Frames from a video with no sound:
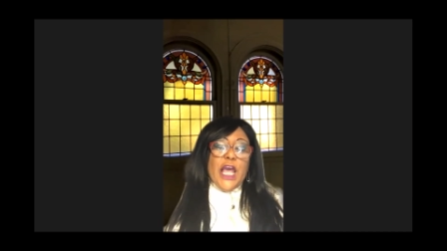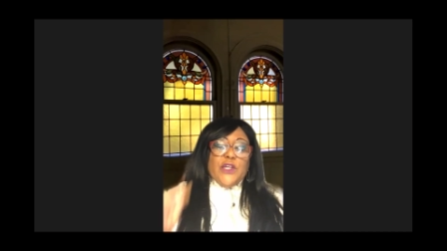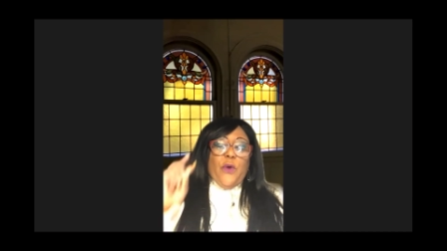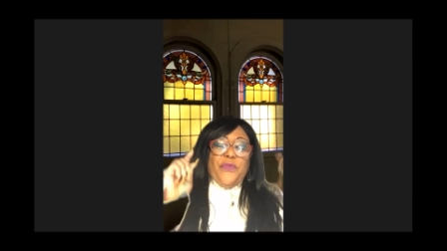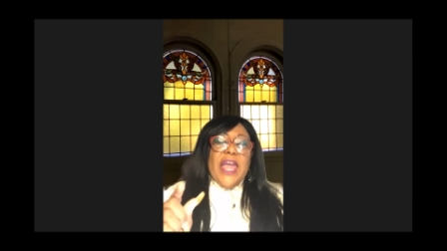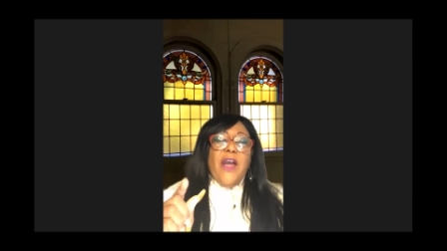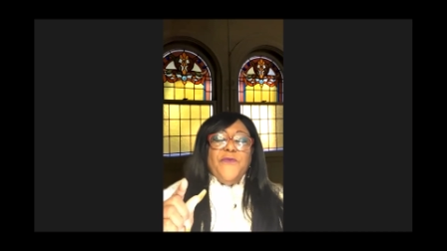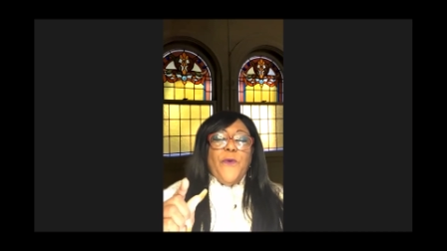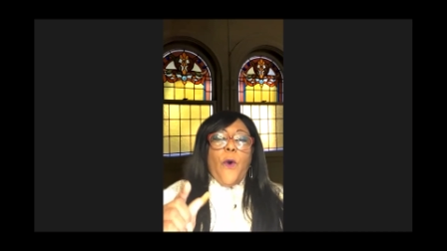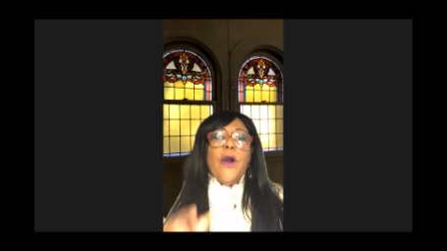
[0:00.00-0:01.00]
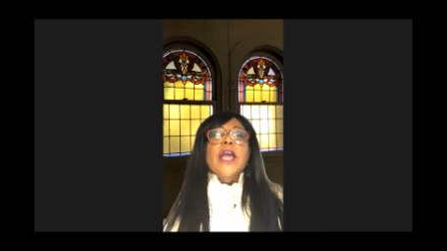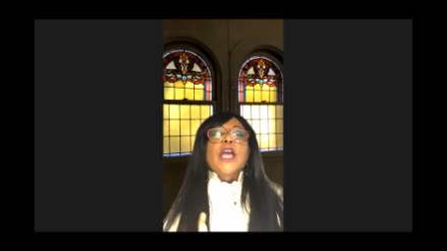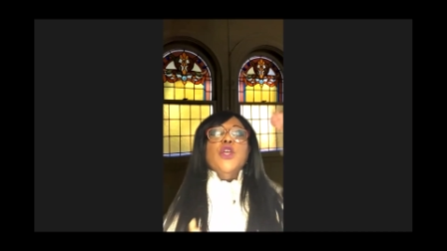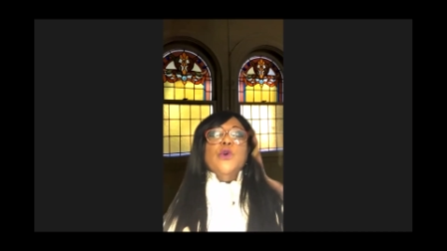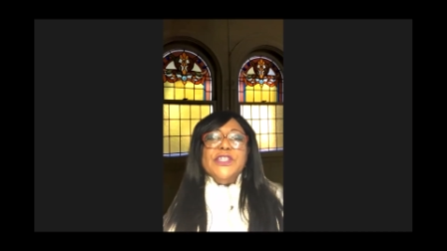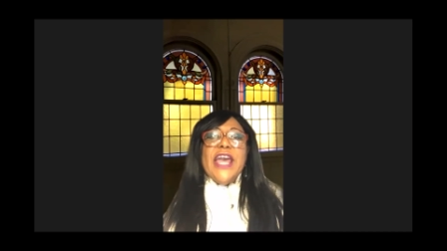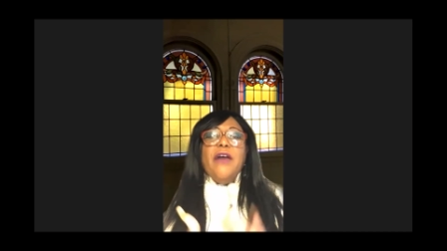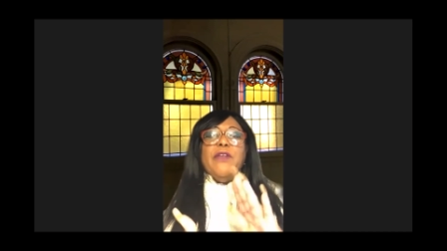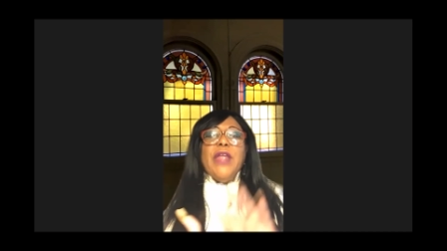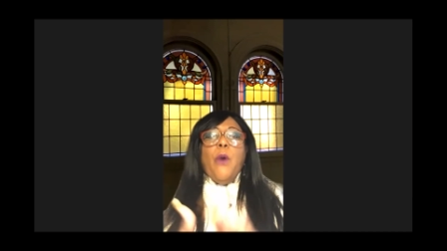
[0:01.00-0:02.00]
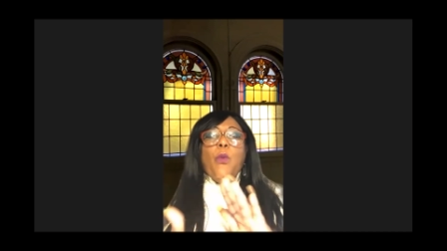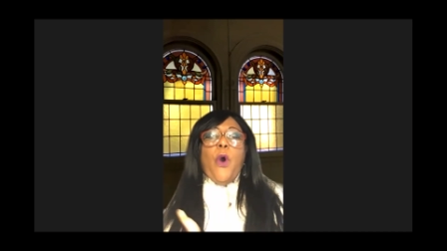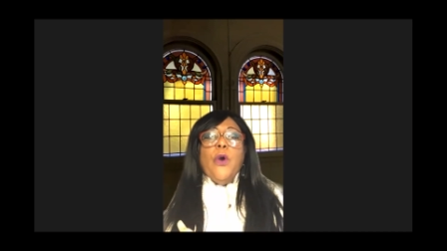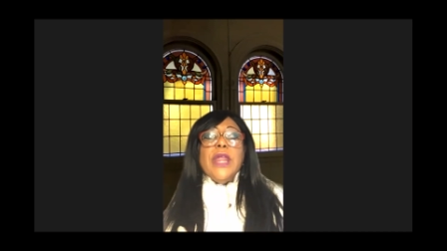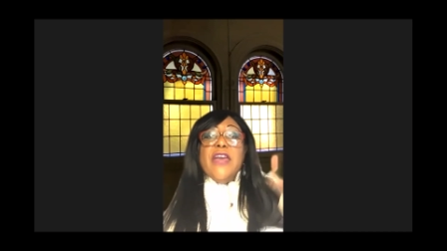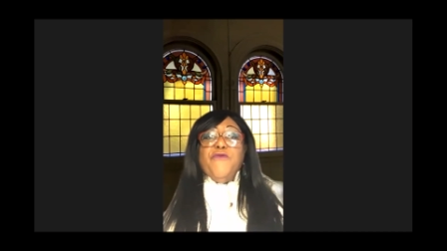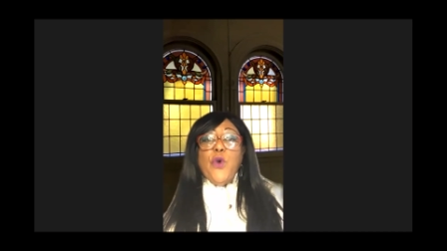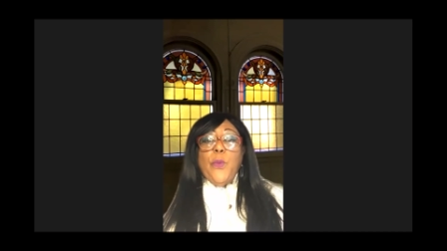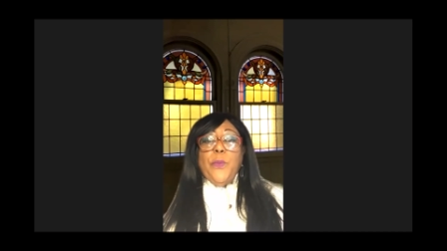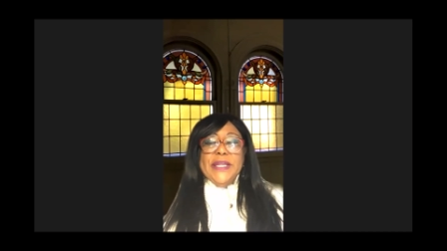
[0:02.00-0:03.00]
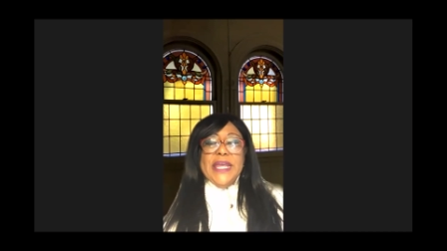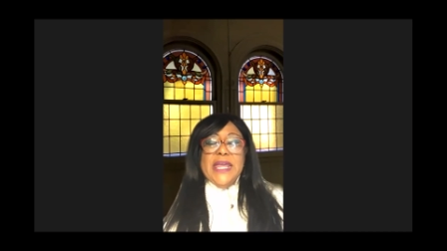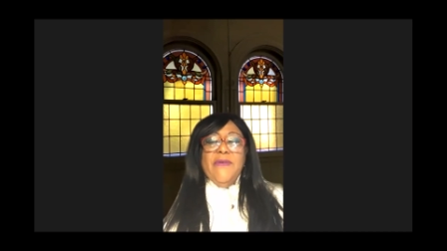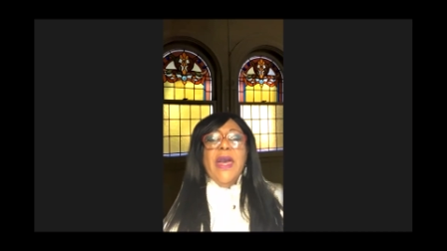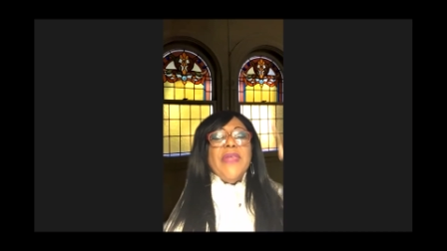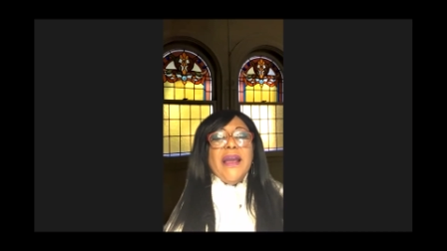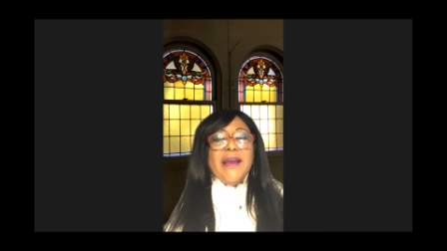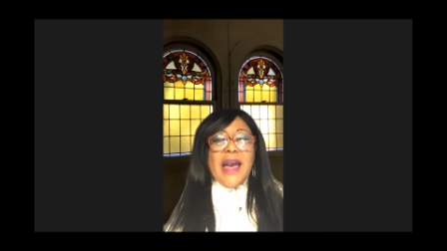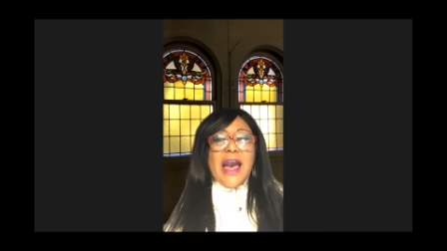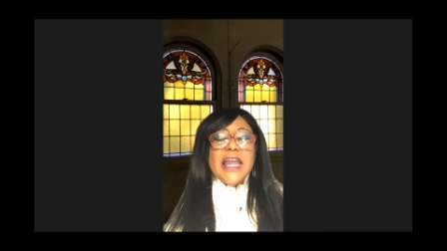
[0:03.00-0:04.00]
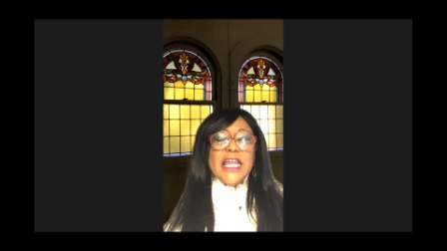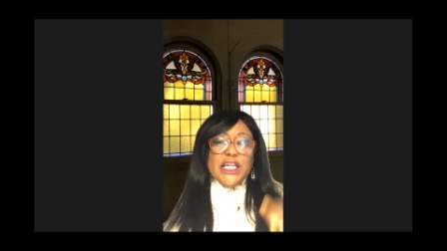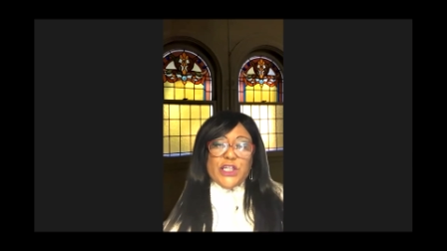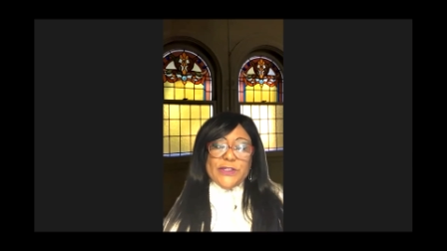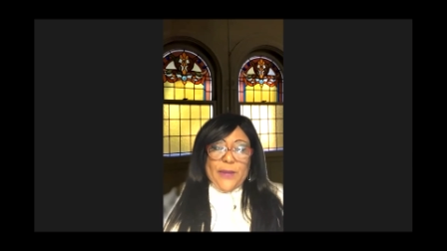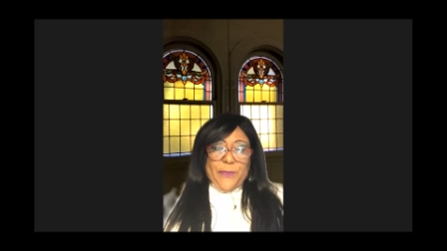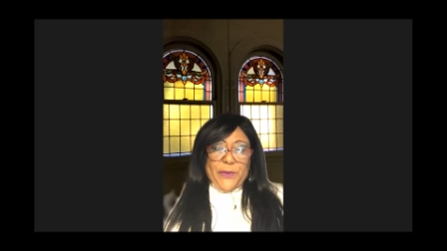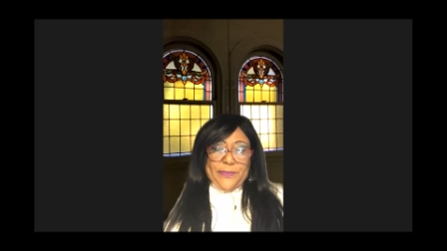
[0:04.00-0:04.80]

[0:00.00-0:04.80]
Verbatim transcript: So therefore, you shall not want if you believe that God is your shepherd.